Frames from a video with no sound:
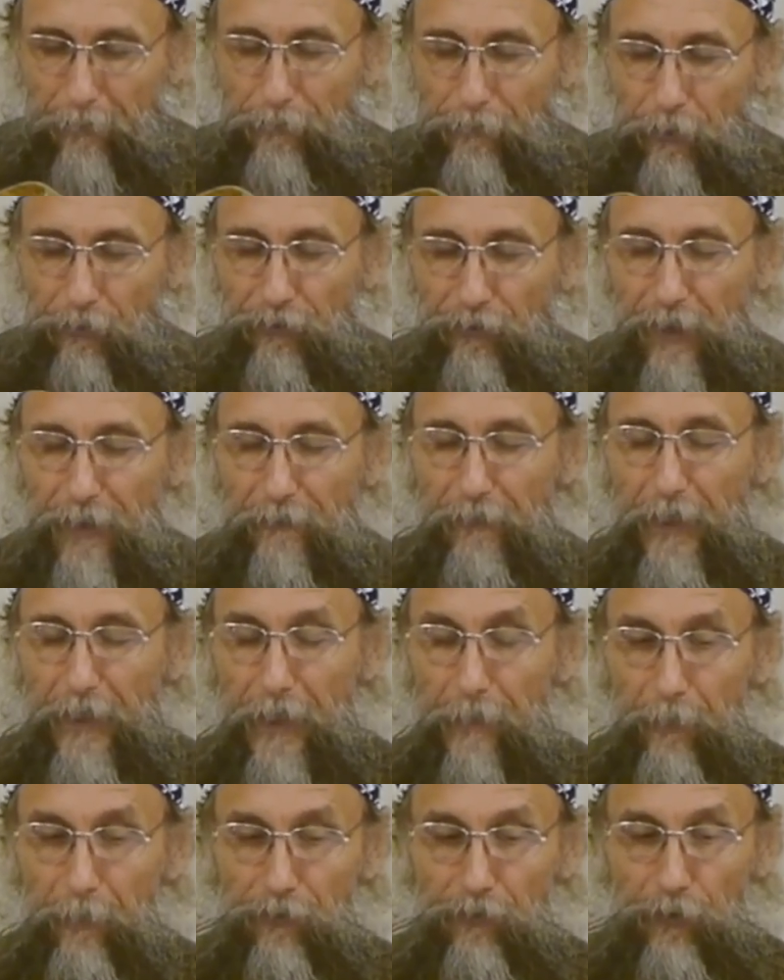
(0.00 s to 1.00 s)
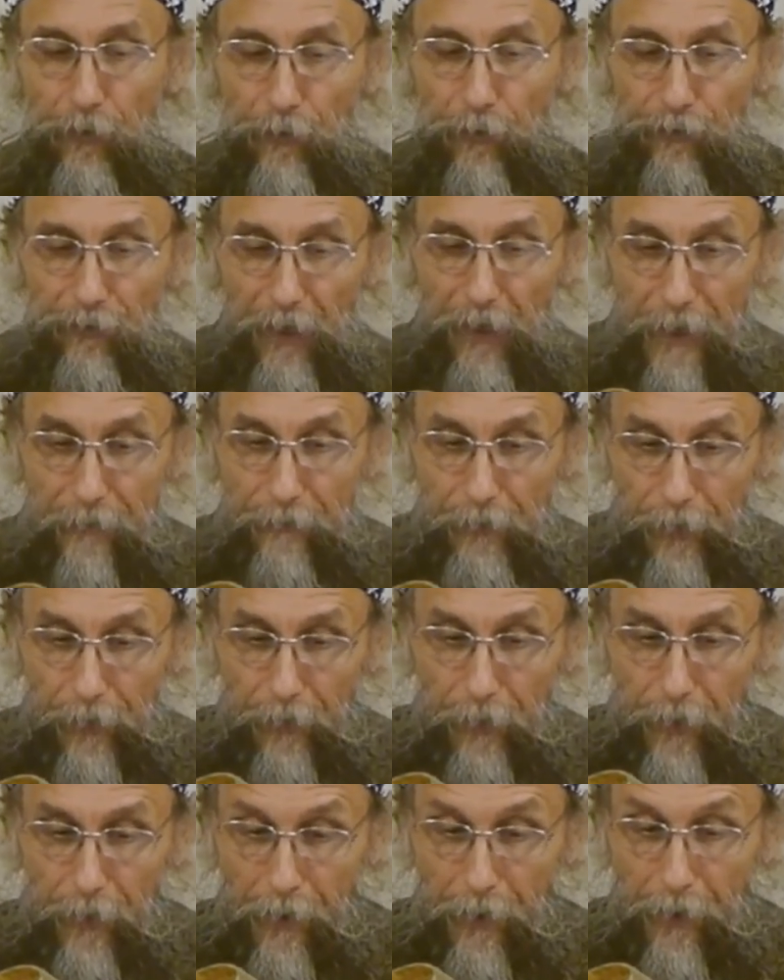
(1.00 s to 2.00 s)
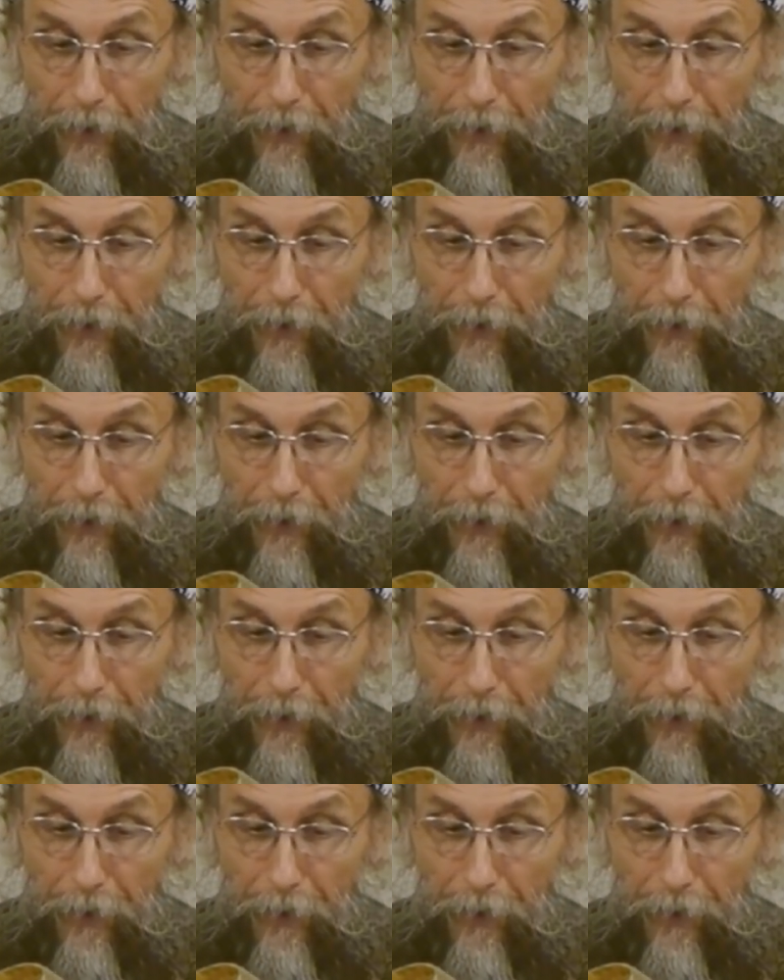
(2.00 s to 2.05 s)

of receiving Him as your Savior,